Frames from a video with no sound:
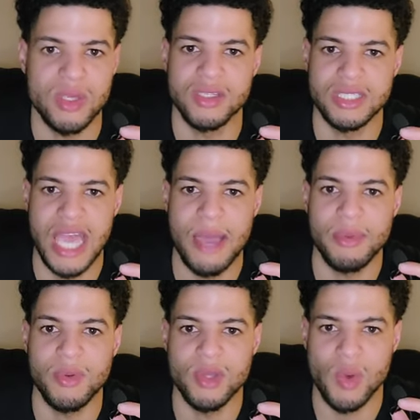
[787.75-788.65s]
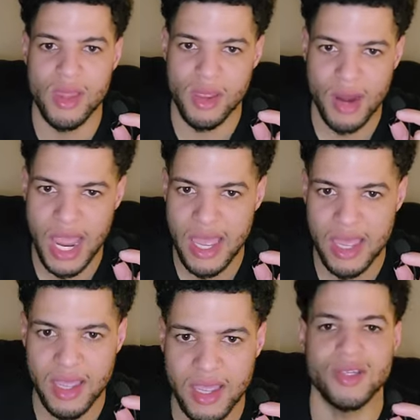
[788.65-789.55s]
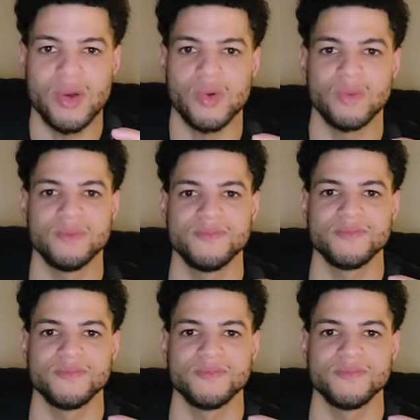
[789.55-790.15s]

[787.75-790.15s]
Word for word: They're just happy with where they're at. So